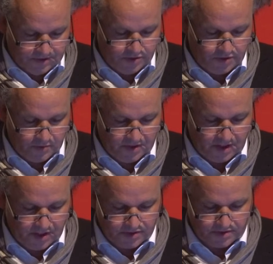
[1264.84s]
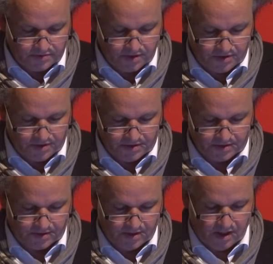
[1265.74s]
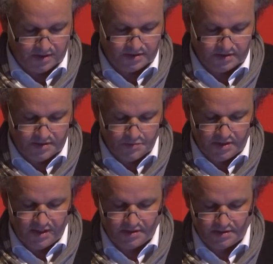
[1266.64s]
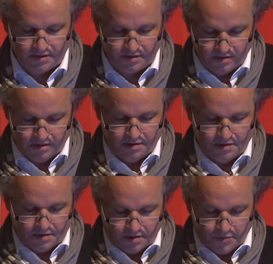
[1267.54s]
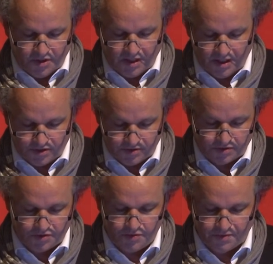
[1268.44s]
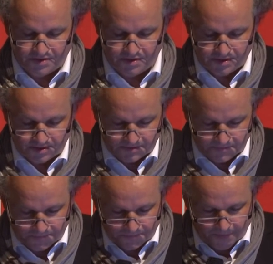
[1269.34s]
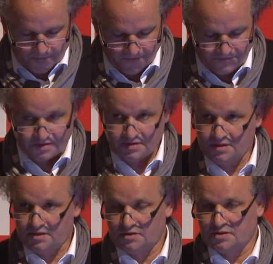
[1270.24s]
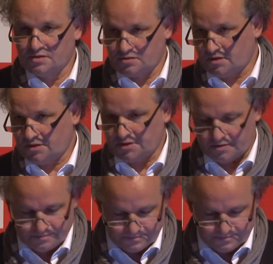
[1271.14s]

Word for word: New communication structures are simulating communication services of the city's structure.